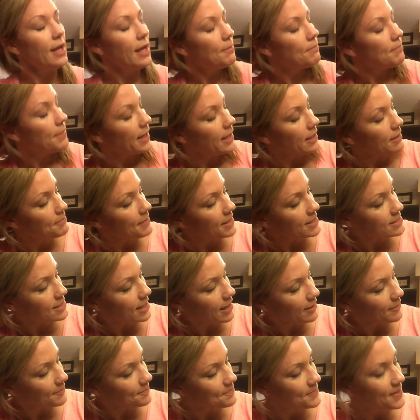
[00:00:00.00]
biting my
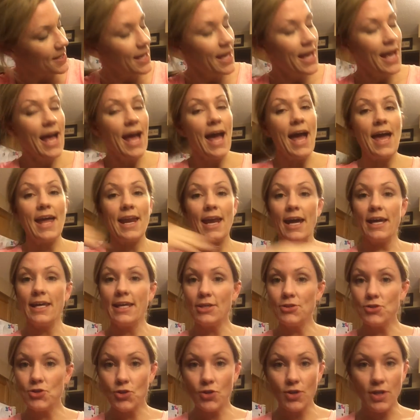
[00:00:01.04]
tongue, and I
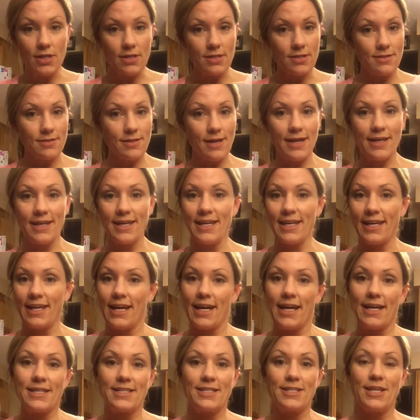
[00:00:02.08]
get treats. I get it,
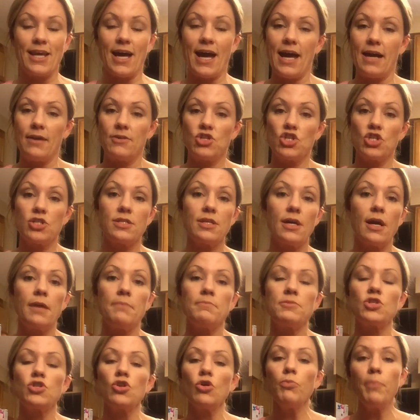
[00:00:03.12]
guys. I'm
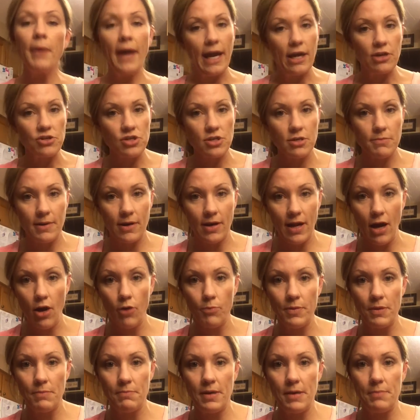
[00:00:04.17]
so passionate about
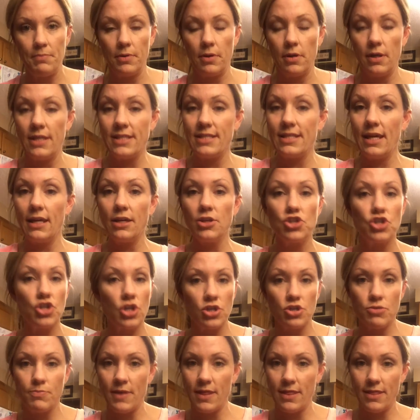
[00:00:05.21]
helping people. It's not a
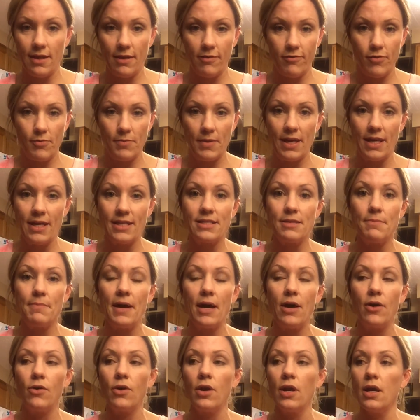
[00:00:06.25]
judgment thing for me. It's
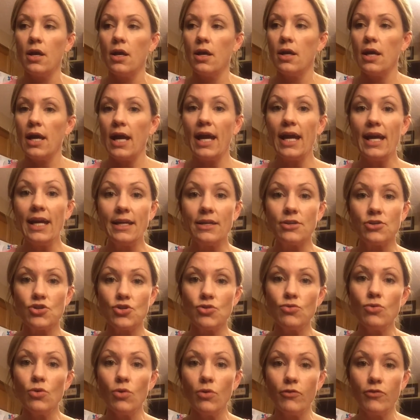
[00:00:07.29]
about, hey, did
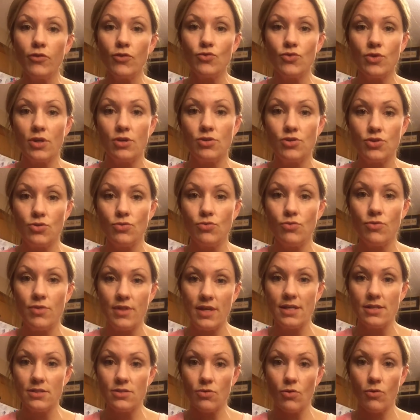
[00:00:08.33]
you know if you could do
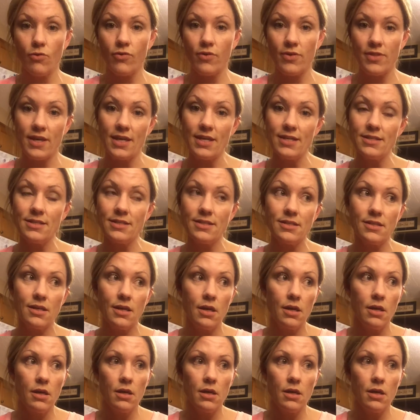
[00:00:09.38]
this over this,